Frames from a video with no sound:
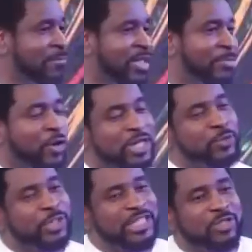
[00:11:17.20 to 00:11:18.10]
Because this
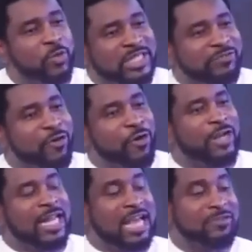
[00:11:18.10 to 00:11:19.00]
is what she has been waiting for all
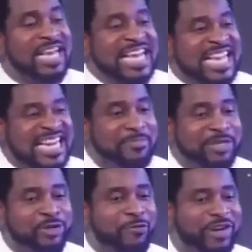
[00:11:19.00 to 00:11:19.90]
her life. In the
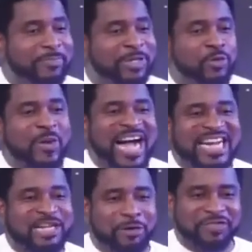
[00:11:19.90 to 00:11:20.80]
midst of rape, this woman had
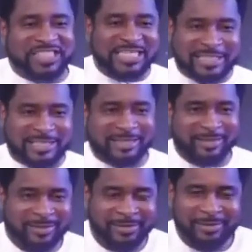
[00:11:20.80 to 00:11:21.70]
enough sense
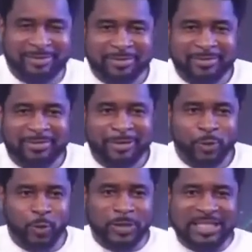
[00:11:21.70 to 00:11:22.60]

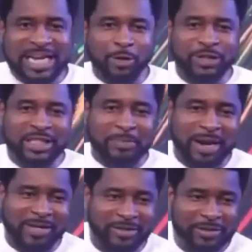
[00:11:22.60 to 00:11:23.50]
to negotiate
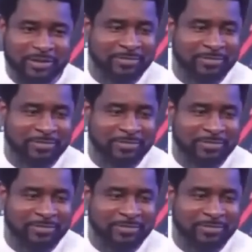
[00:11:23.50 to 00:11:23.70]
marriage.